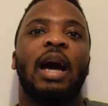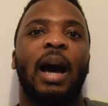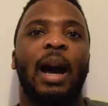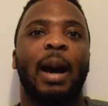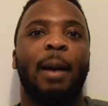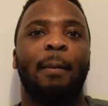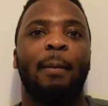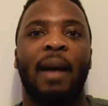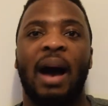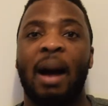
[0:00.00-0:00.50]

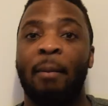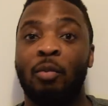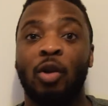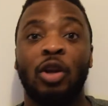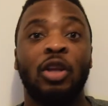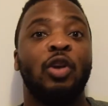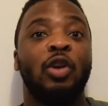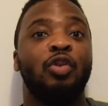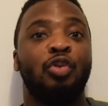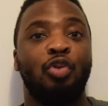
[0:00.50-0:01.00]
I'm
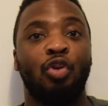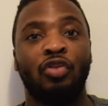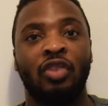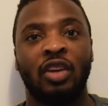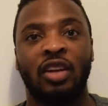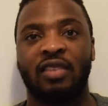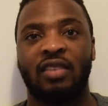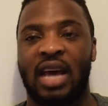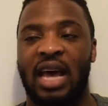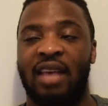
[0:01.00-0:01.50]
only
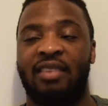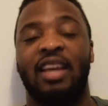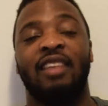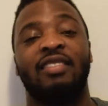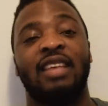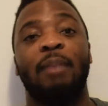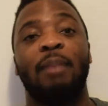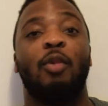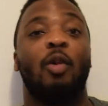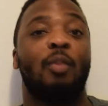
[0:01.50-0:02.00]
using this as
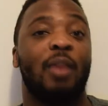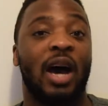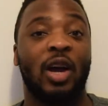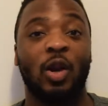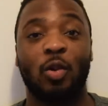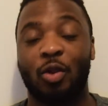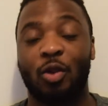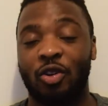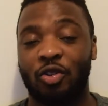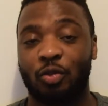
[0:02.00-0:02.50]
an example, but
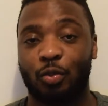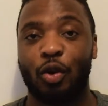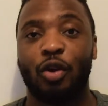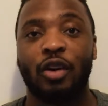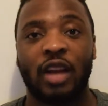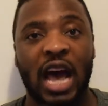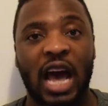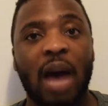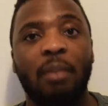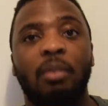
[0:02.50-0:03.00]
I don't want to
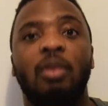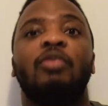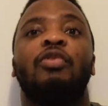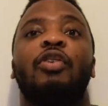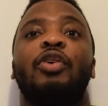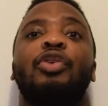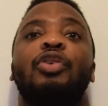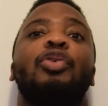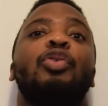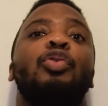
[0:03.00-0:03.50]
spoil the album
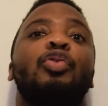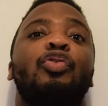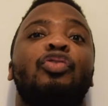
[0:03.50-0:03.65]
for you.